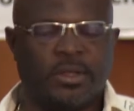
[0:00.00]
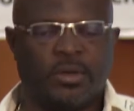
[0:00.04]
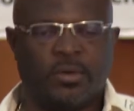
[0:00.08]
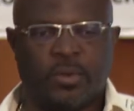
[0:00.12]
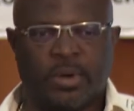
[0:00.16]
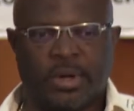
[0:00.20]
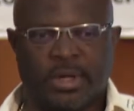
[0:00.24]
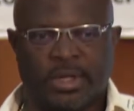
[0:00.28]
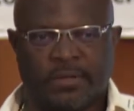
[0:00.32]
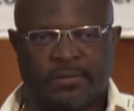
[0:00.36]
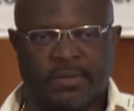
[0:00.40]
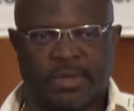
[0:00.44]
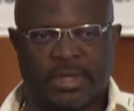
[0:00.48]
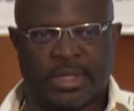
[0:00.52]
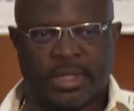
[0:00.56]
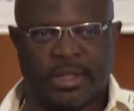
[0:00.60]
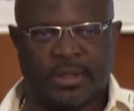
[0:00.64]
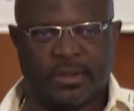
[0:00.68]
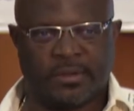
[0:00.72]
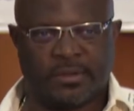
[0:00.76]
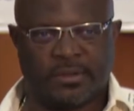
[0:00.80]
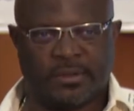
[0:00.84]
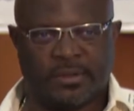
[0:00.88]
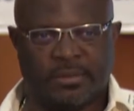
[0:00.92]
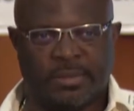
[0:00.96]
the work of the
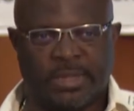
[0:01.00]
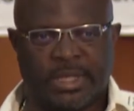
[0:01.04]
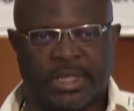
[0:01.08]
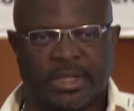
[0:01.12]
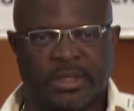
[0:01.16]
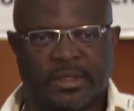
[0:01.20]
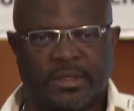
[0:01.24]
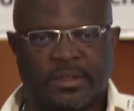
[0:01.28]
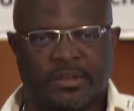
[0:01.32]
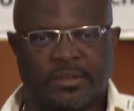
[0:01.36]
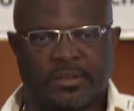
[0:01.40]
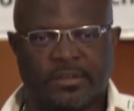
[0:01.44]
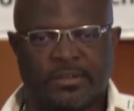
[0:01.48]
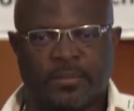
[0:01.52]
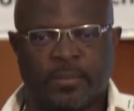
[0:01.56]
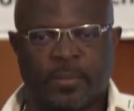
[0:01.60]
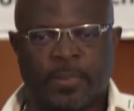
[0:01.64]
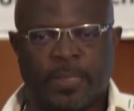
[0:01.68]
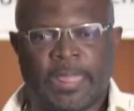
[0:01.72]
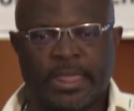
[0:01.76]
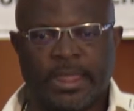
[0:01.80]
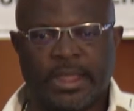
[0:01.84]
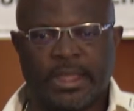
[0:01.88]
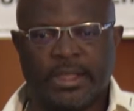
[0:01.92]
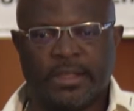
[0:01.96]
council, because
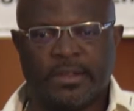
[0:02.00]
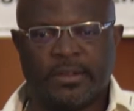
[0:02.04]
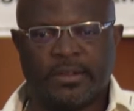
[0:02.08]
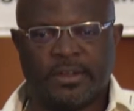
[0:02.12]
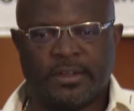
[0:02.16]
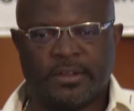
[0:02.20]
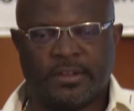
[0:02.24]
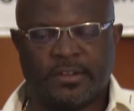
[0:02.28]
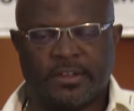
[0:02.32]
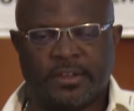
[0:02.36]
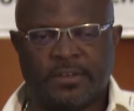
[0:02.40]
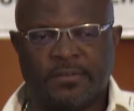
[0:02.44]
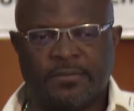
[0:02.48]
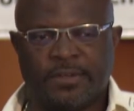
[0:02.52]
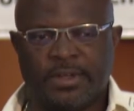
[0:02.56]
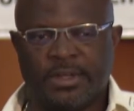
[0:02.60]
the St.